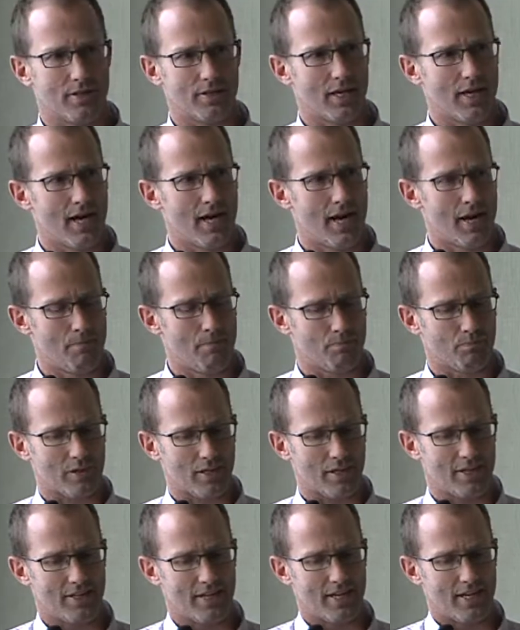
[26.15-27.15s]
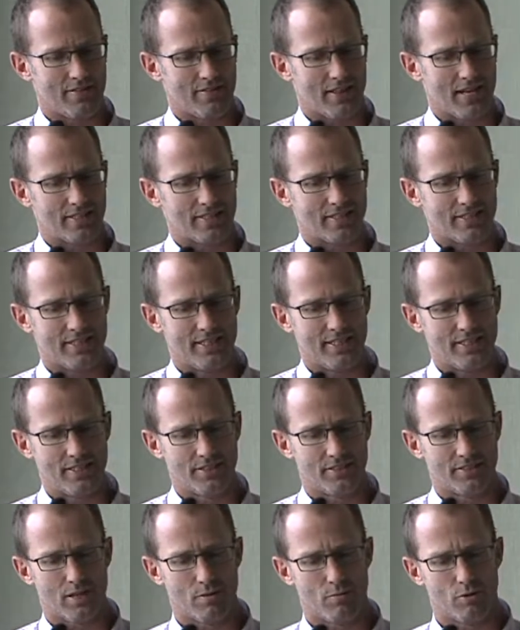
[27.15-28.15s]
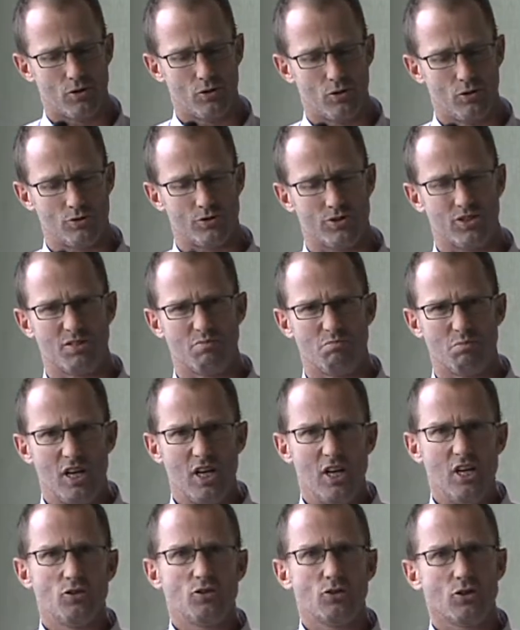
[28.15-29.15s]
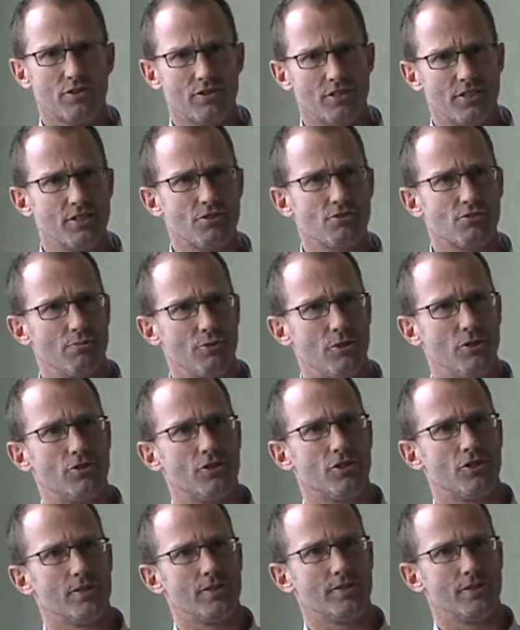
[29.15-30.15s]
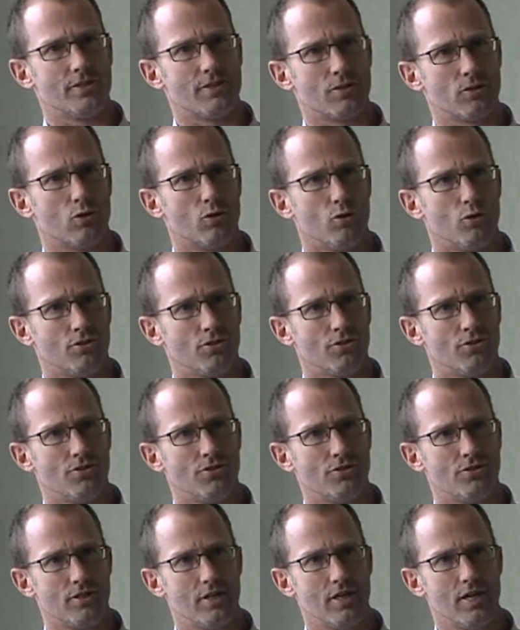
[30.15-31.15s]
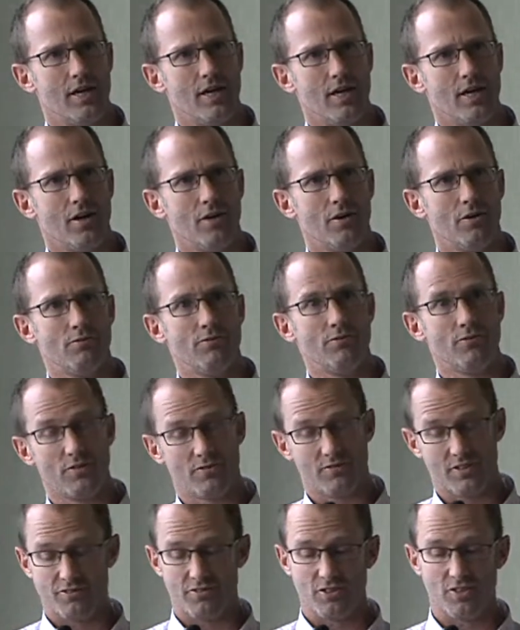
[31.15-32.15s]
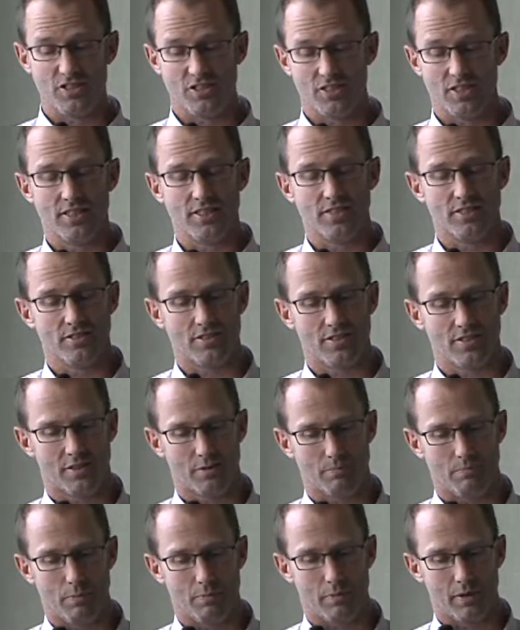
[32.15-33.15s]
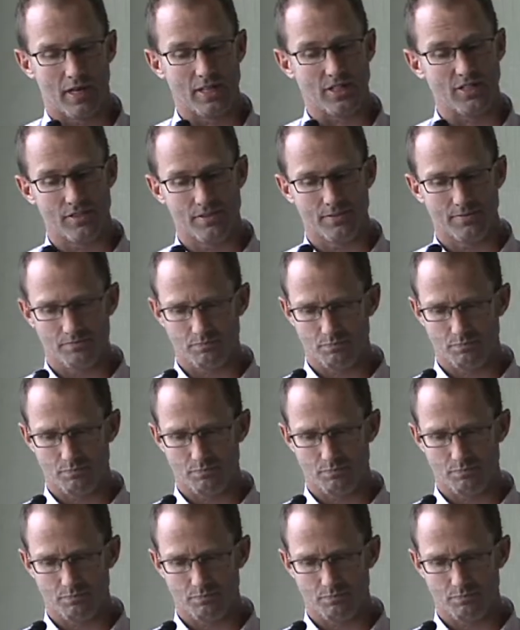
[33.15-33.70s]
and that is someone who looks at sort of the distribution, the causes of different diseases in the population.